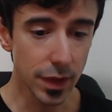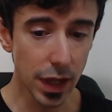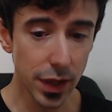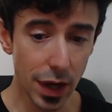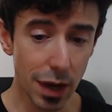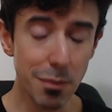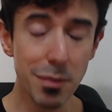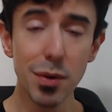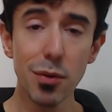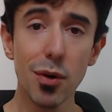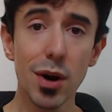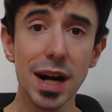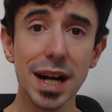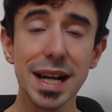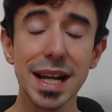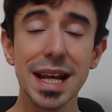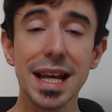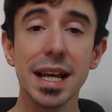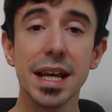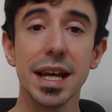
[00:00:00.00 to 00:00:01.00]
Number
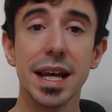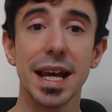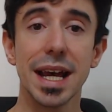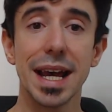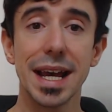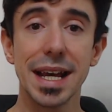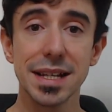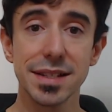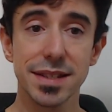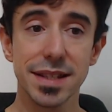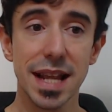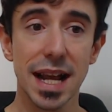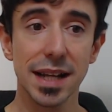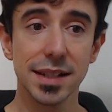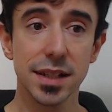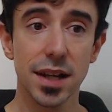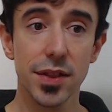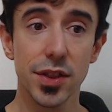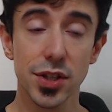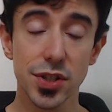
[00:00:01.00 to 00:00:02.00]
one is
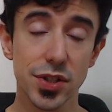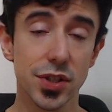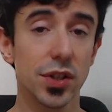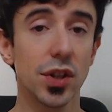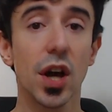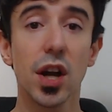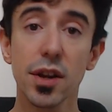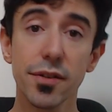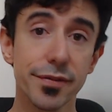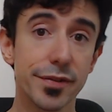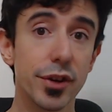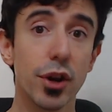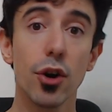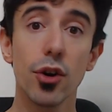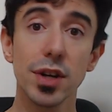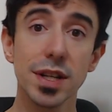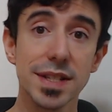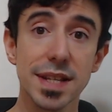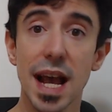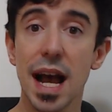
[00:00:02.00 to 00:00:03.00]
that there's a lot of
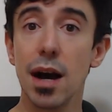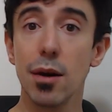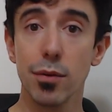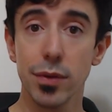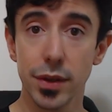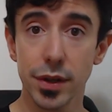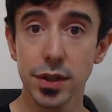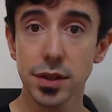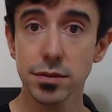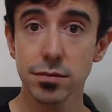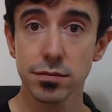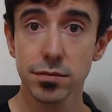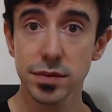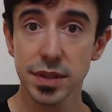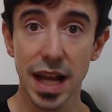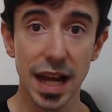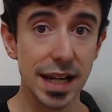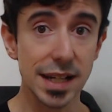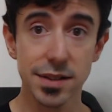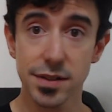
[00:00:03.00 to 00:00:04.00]
noise out there.
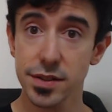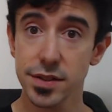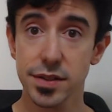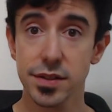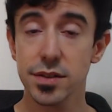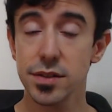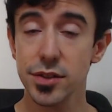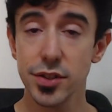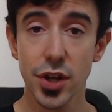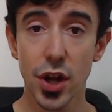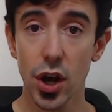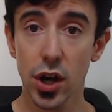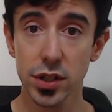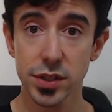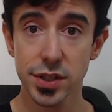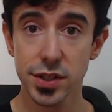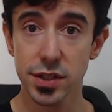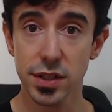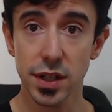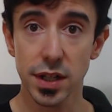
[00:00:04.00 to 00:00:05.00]
That is
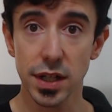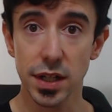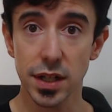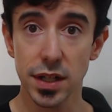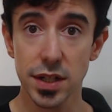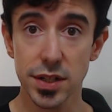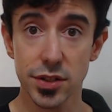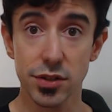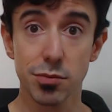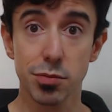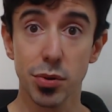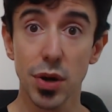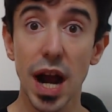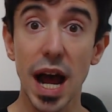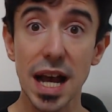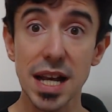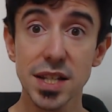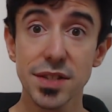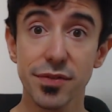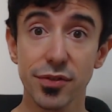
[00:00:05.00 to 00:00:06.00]
not a
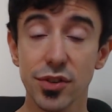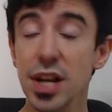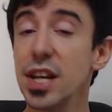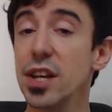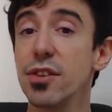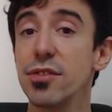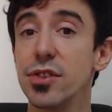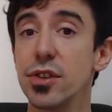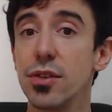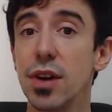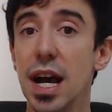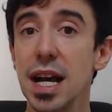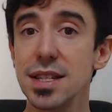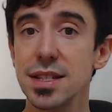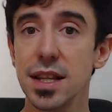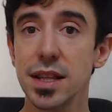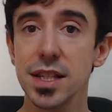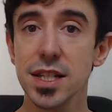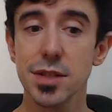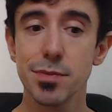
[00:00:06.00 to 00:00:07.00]
surprise for any of you
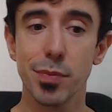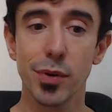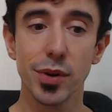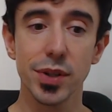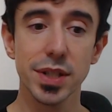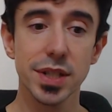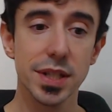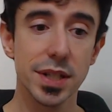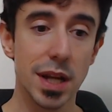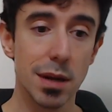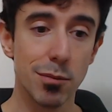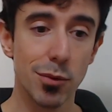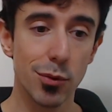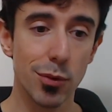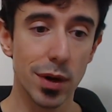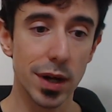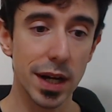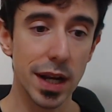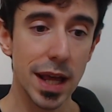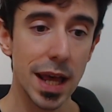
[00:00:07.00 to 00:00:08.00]
guys at this point, number
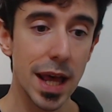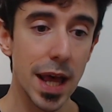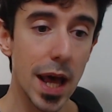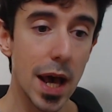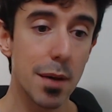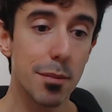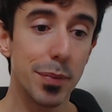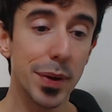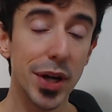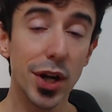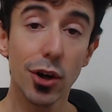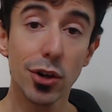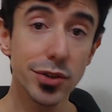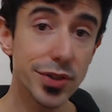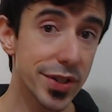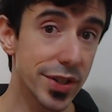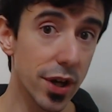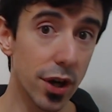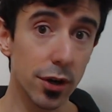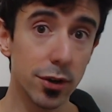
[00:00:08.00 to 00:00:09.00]
one. But
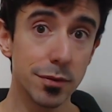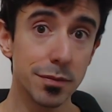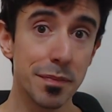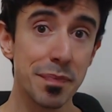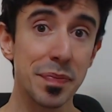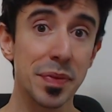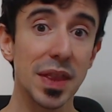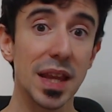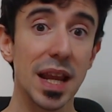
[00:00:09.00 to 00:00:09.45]
also,